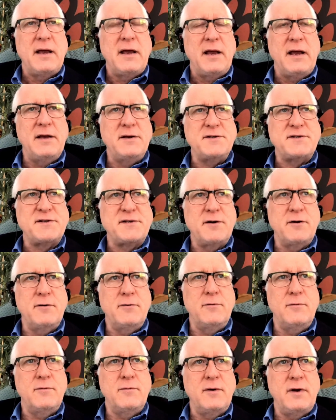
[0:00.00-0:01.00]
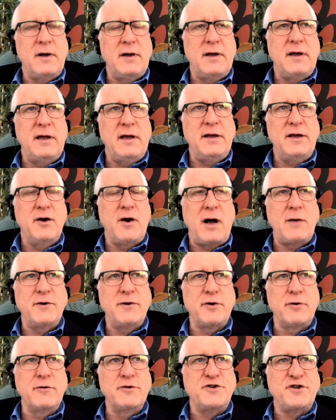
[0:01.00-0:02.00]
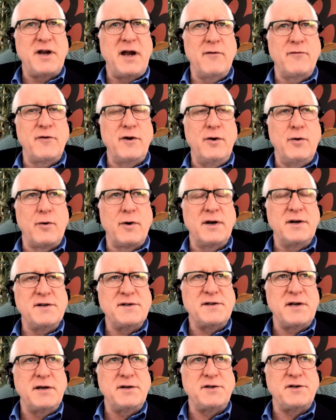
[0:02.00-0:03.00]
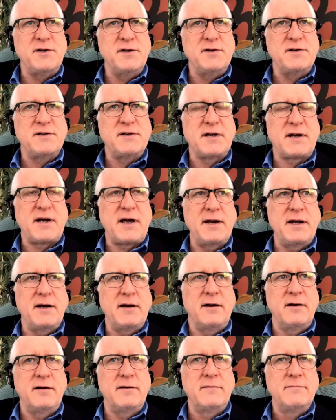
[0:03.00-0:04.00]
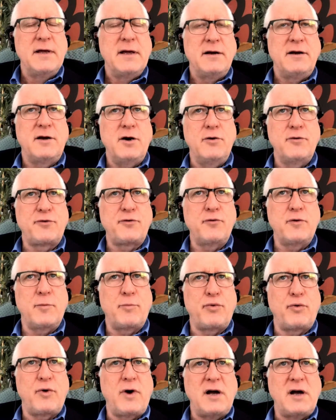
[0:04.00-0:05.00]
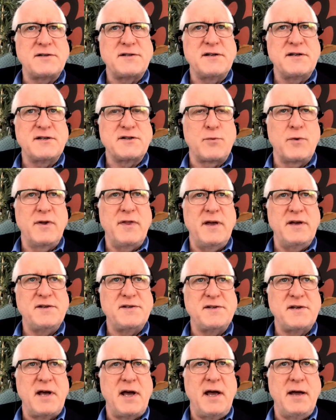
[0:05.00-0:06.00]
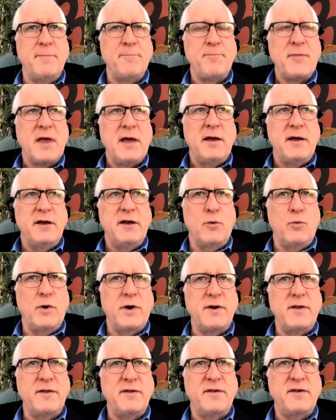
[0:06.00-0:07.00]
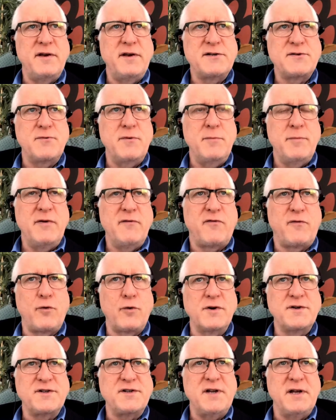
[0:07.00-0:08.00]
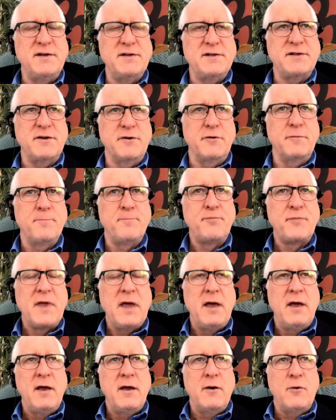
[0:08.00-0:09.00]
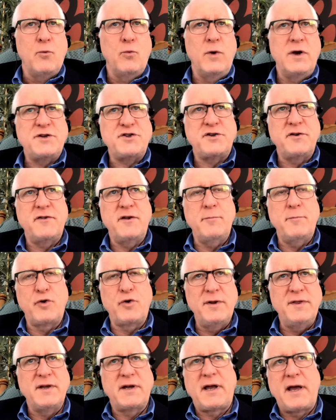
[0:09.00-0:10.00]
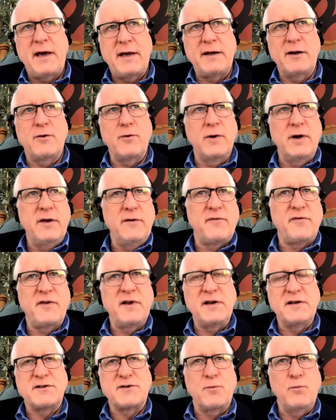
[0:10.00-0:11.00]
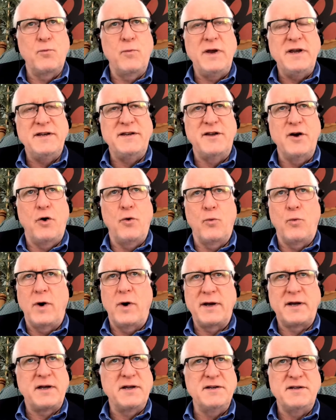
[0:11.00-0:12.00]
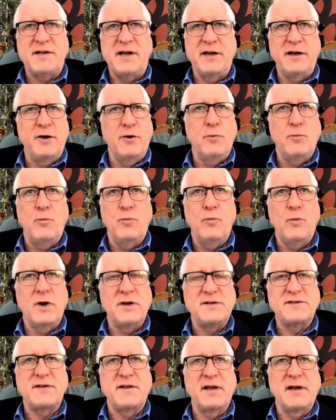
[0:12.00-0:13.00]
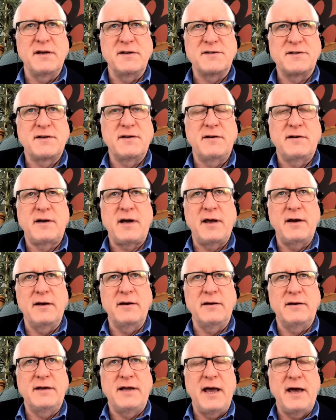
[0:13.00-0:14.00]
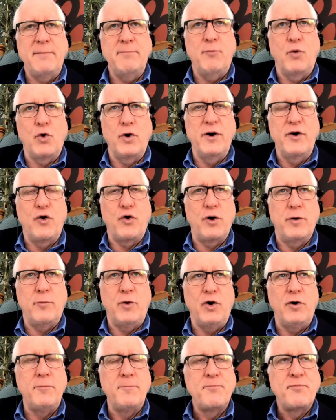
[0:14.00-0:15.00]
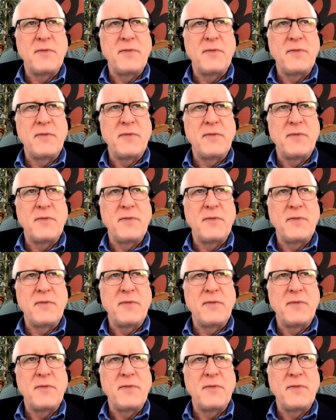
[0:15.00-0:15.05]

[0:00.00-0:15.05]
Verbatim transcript: and so, you know, I would urge every organization to kind of go through a process where they say, you know, what are the things we've been forced into? which of them are in the category of things we don't want to continue once things kind of get more normal